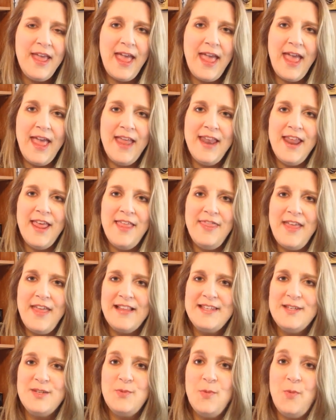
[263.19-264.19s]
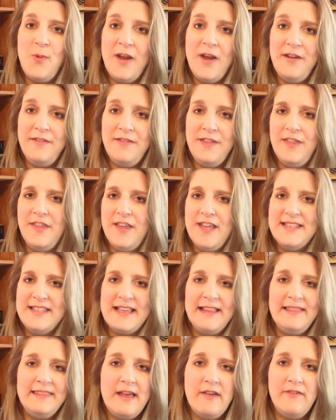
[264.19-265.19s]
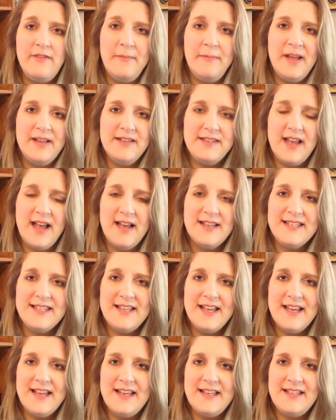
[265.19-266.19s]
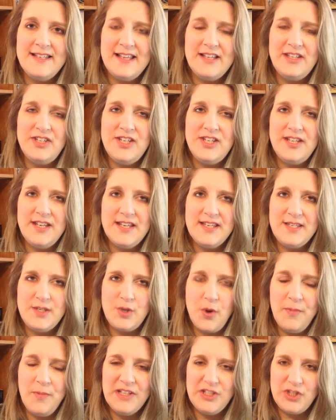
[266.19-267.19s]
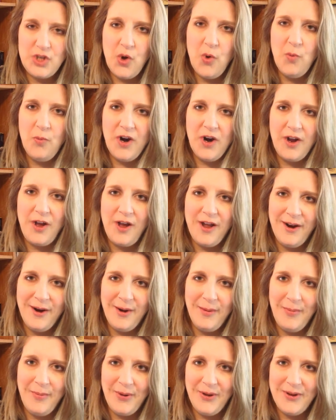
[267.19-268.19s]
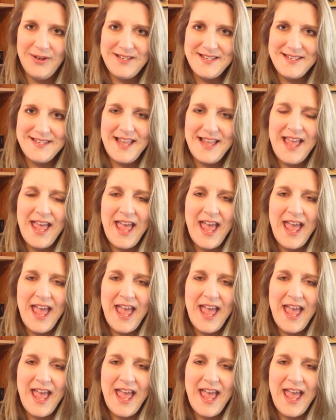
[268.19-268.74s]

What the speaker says: and that's one of the things I love about Tosca, is that she does so much homework on her books,